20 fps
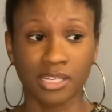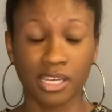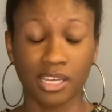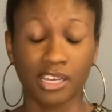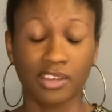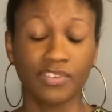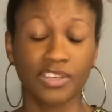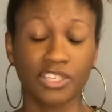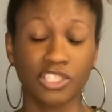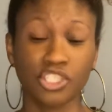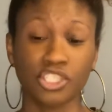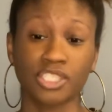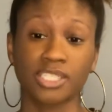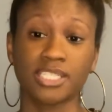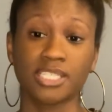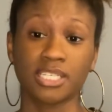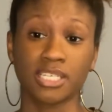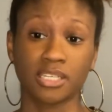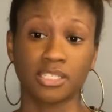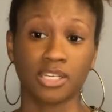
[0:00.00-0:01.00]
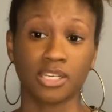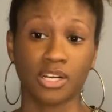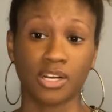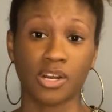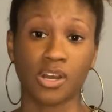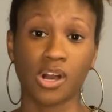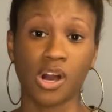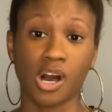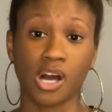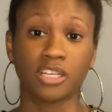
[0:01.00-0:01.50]
He eventually tells her to
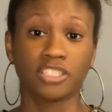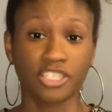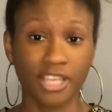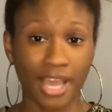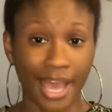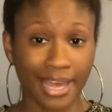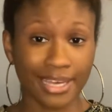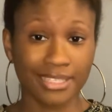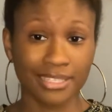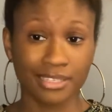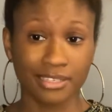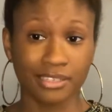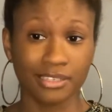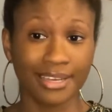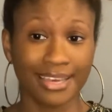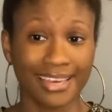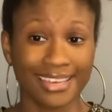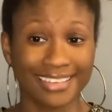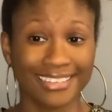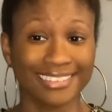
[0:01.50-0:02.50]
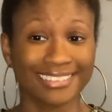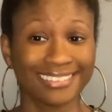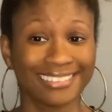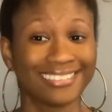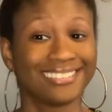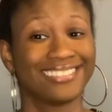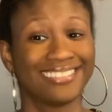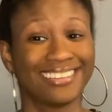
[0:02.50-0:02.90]
call Jackson and